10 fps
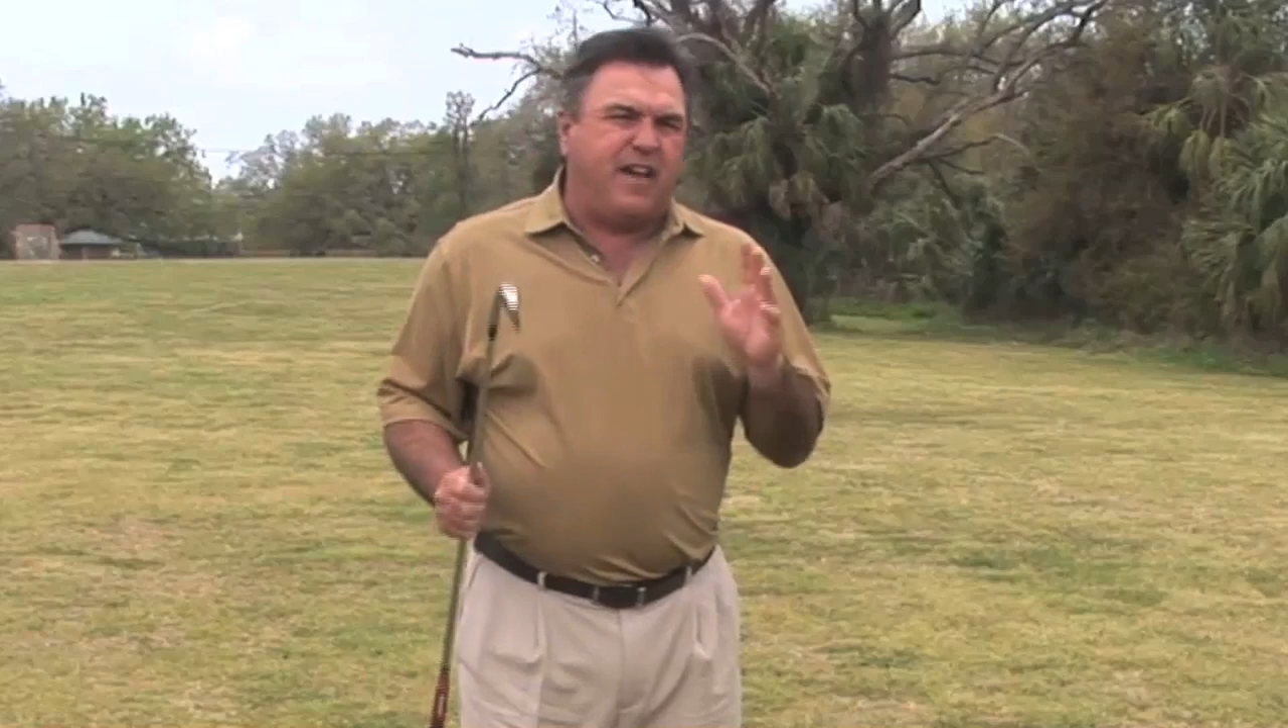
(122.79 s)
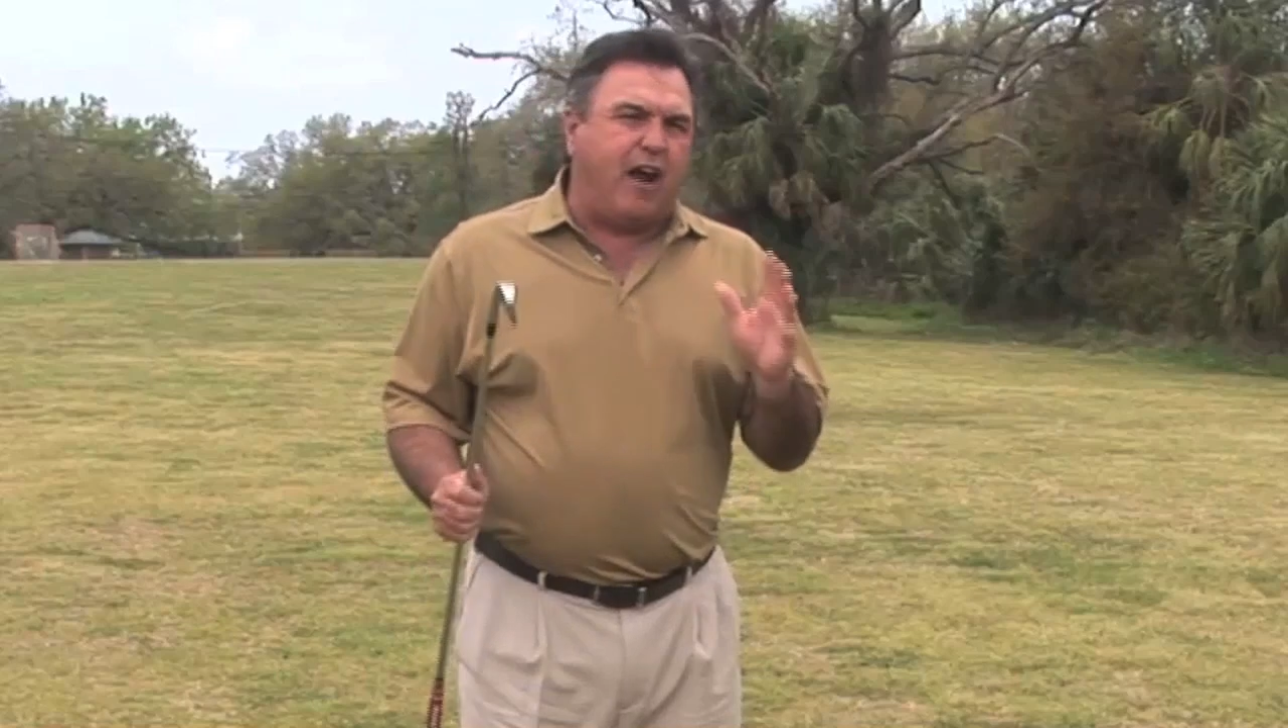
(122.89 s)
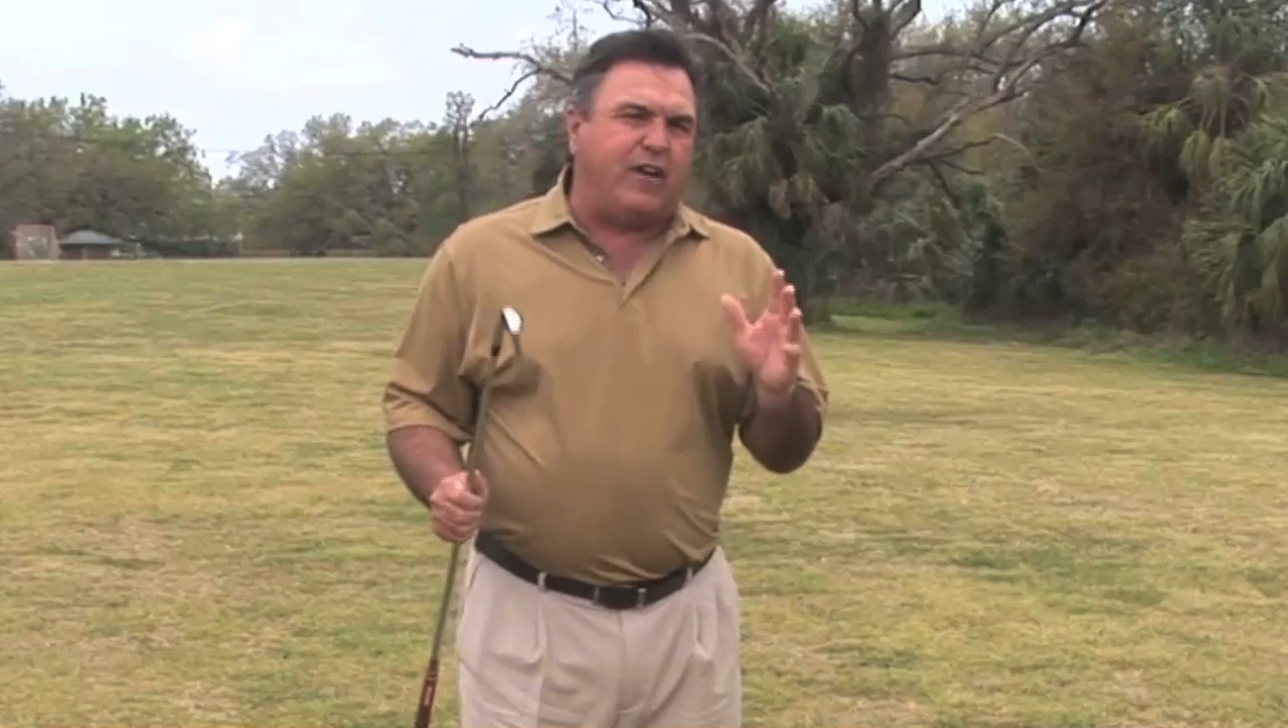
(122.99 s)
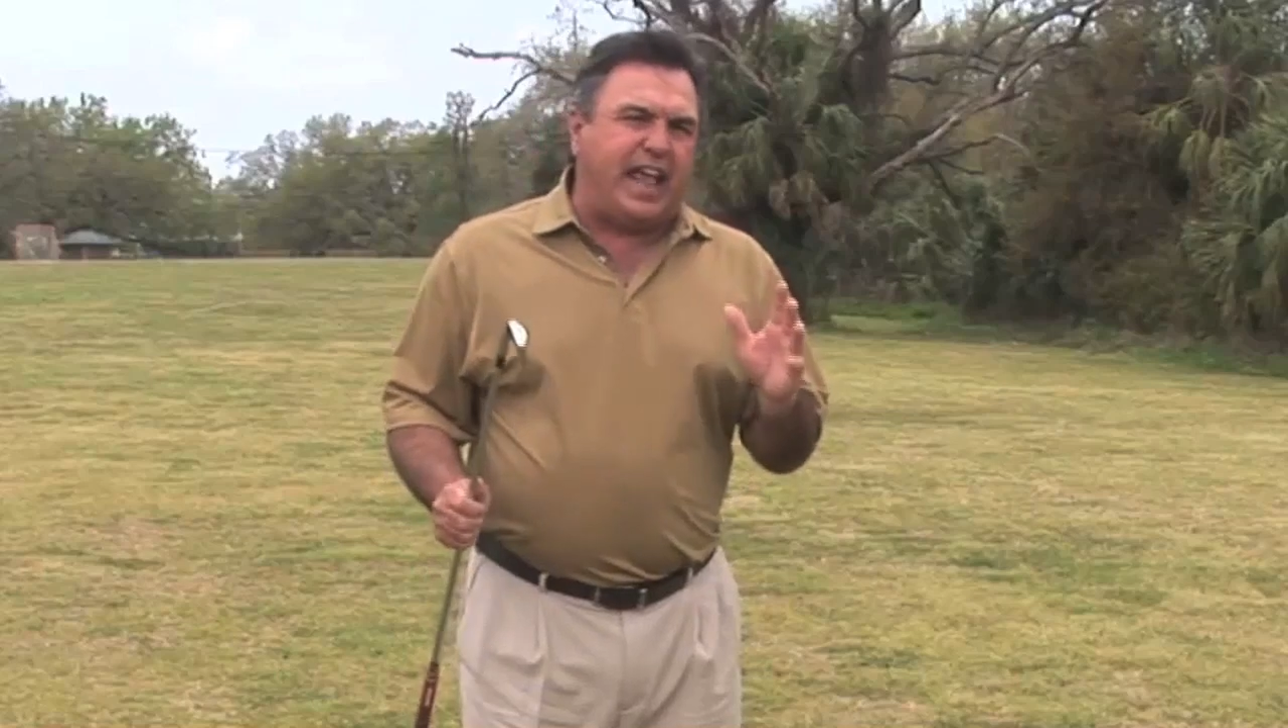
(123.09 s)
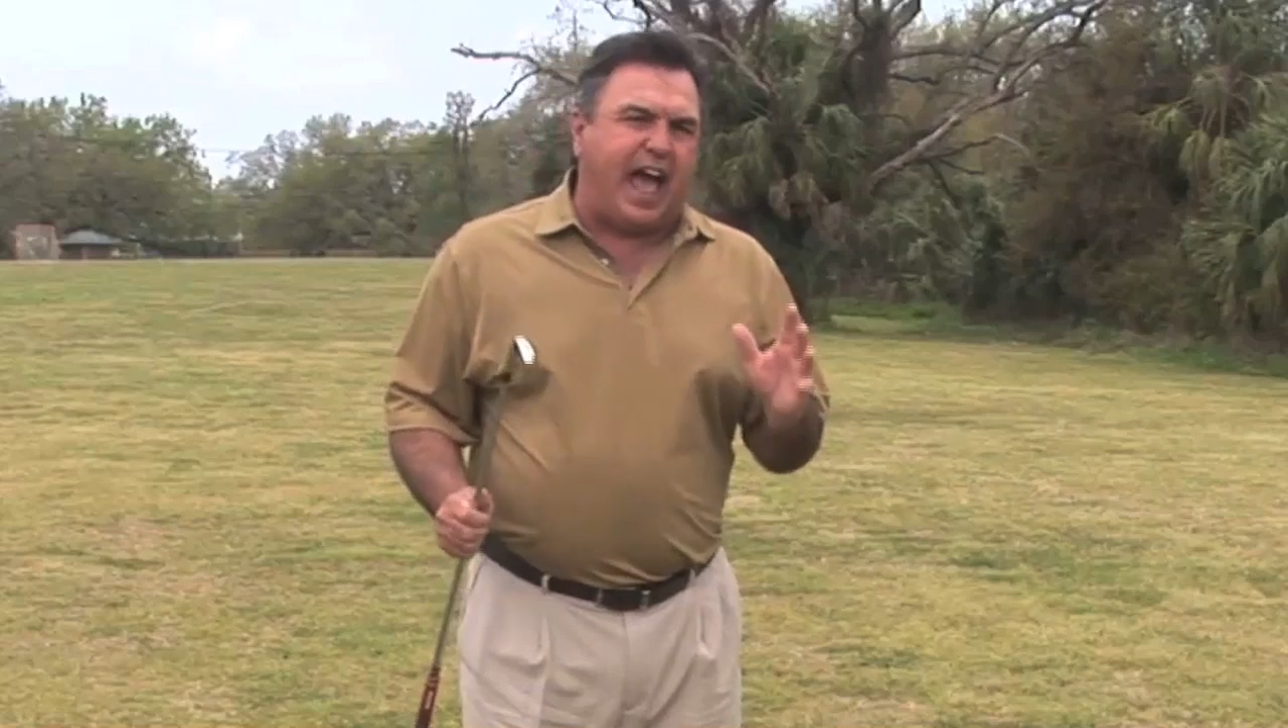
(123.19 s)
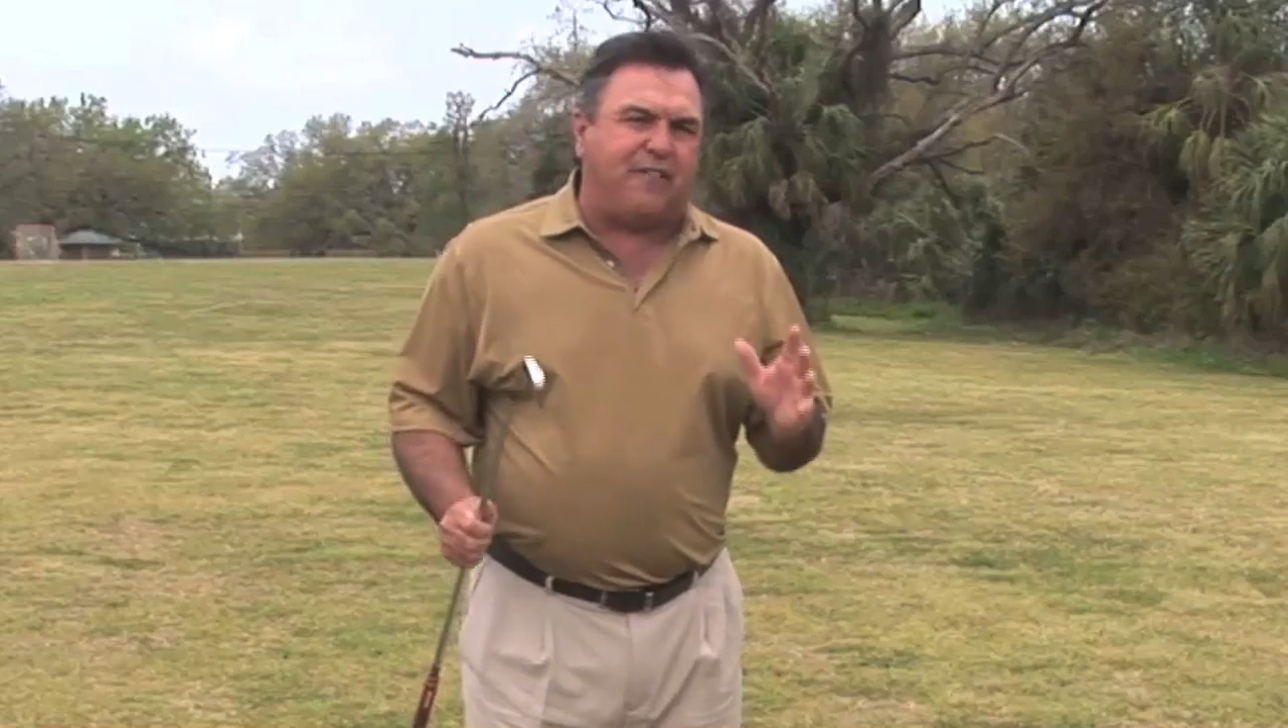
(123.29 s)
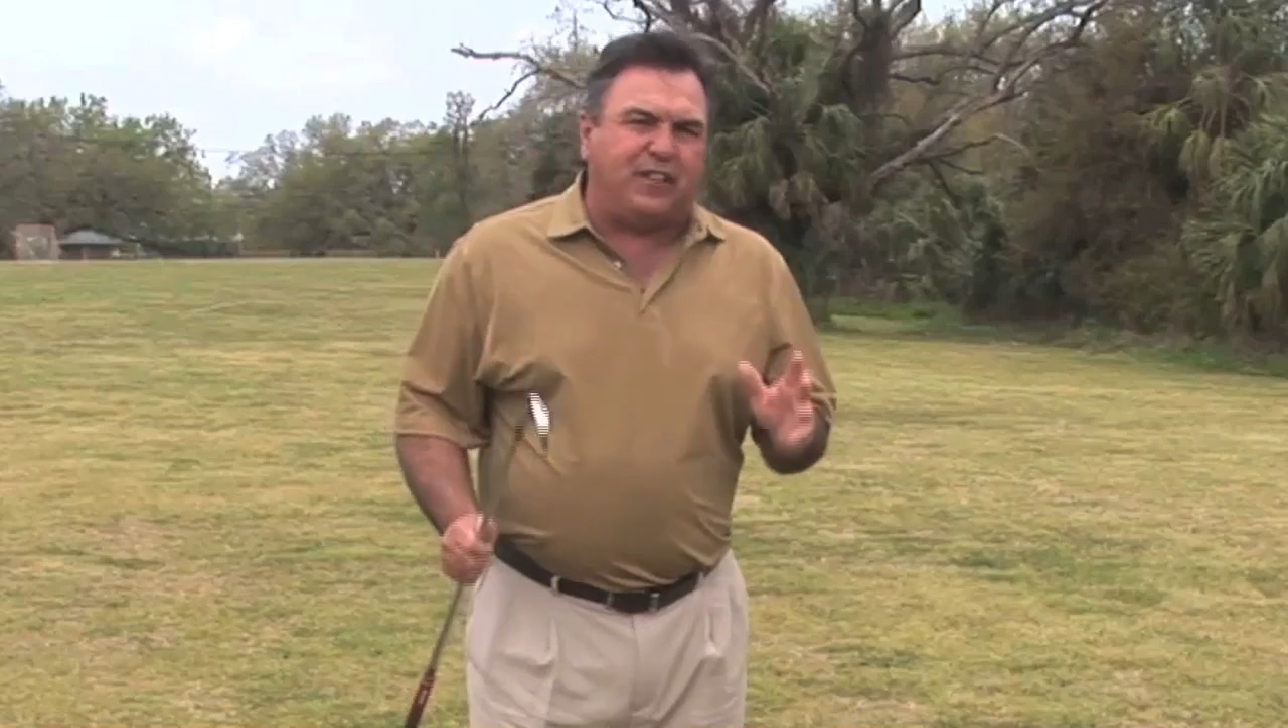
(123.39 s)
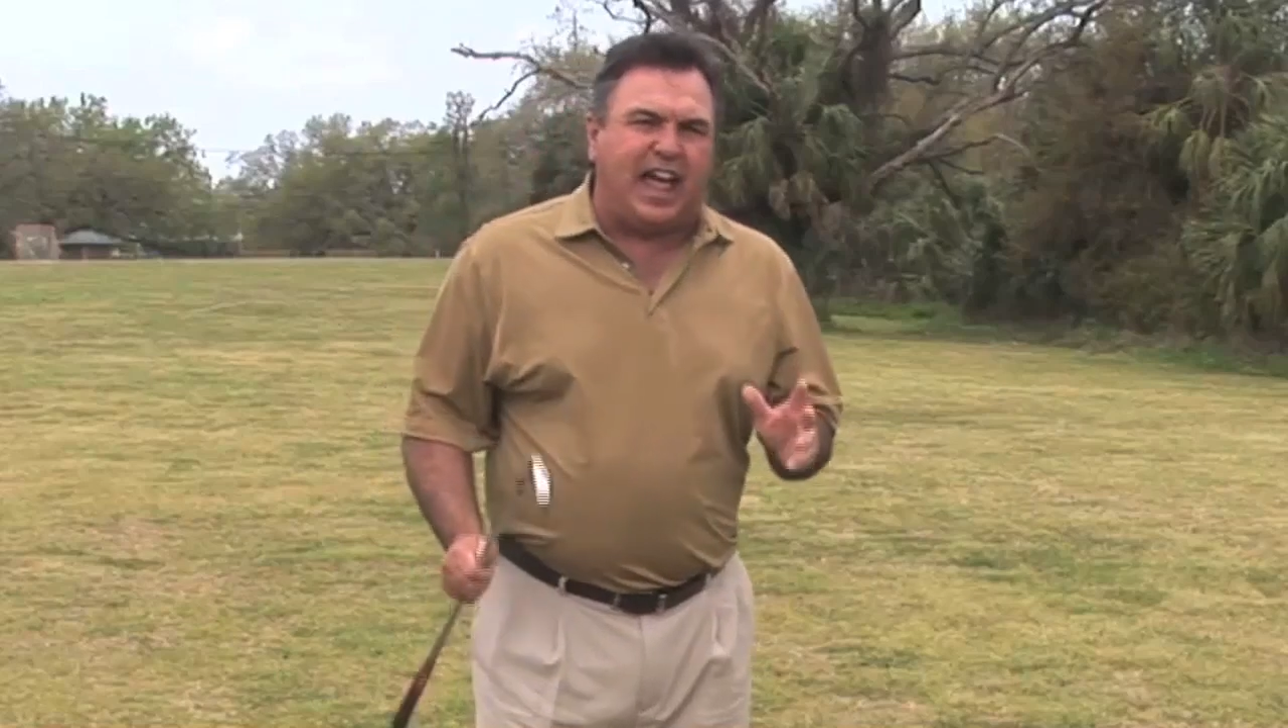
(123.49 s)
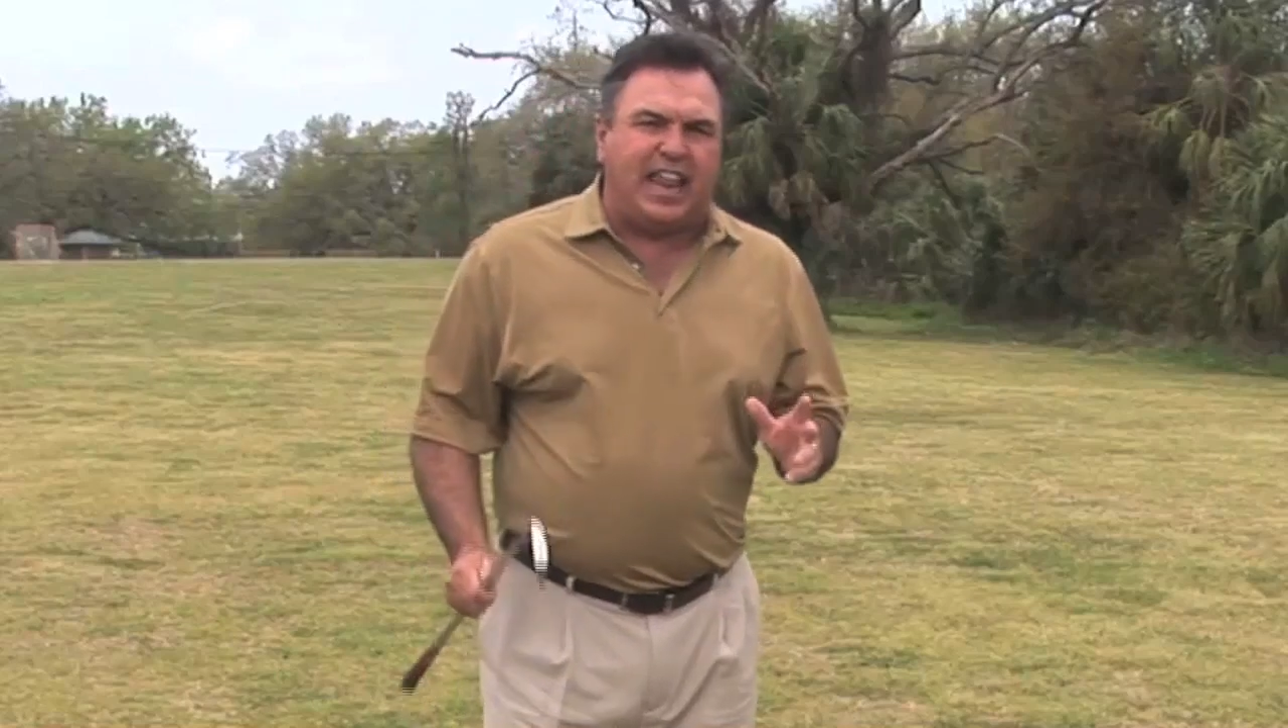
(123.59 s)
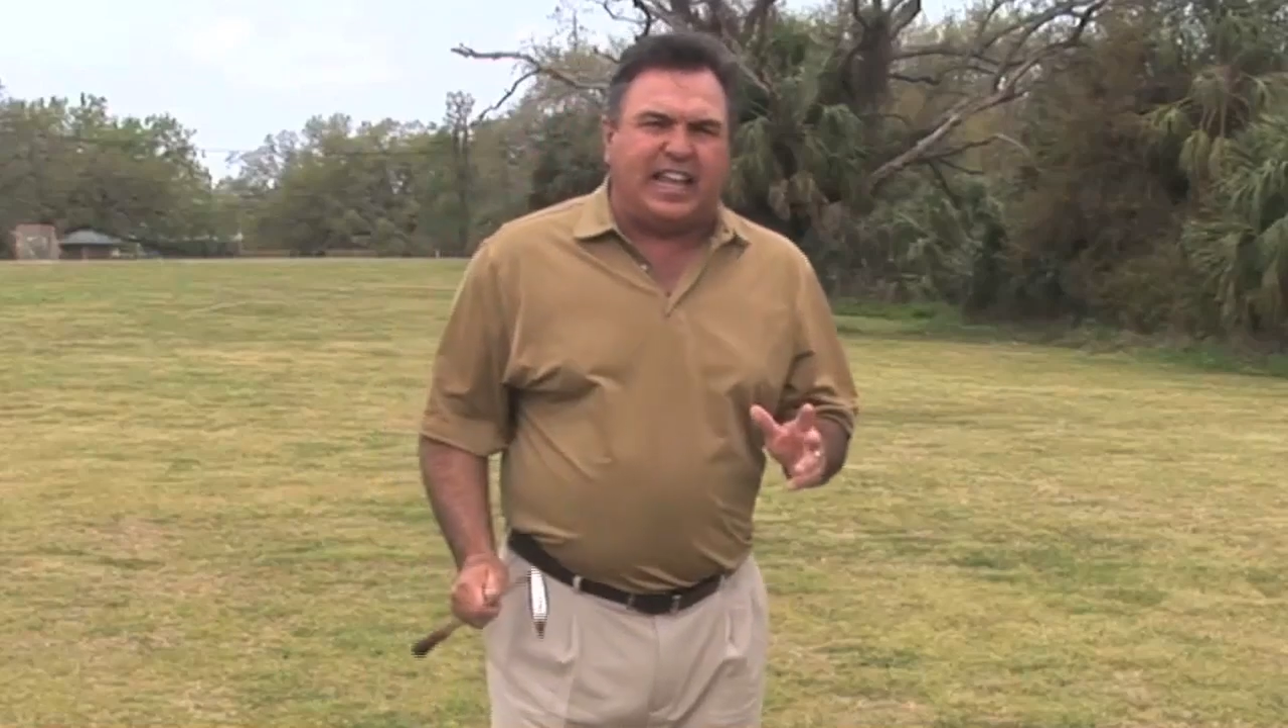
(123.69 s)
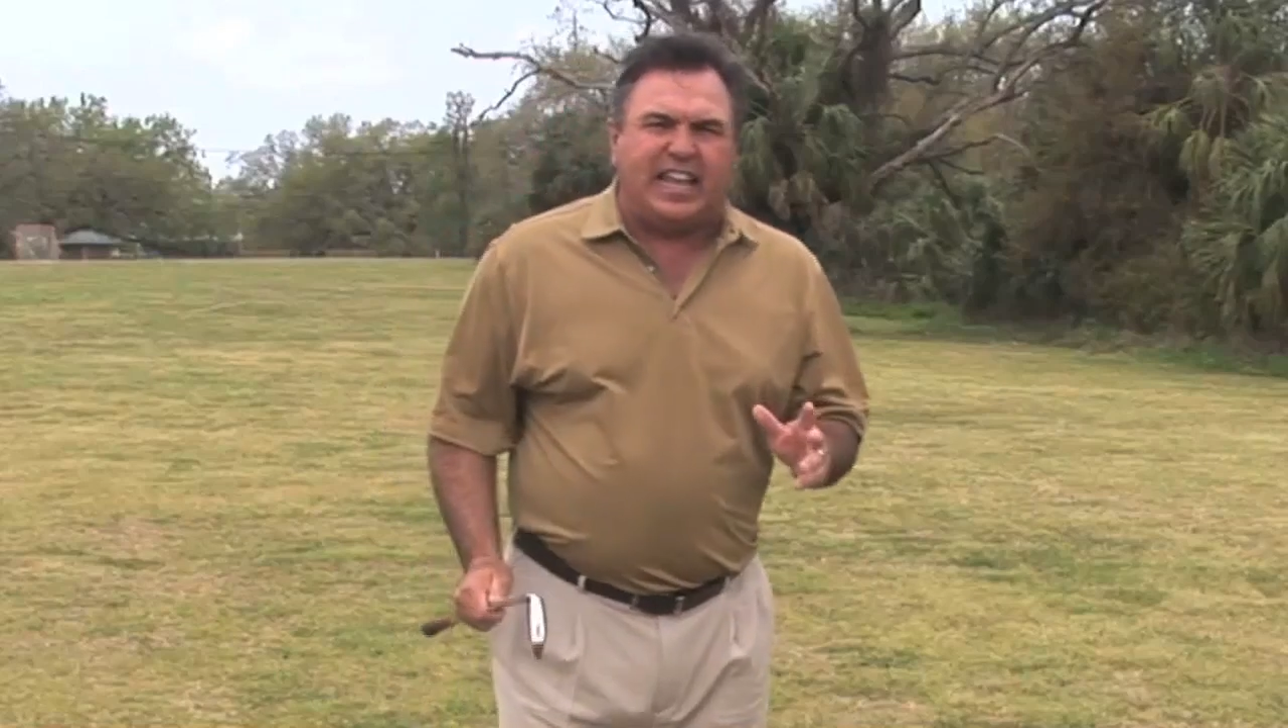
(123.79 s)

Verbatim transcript: very athletic,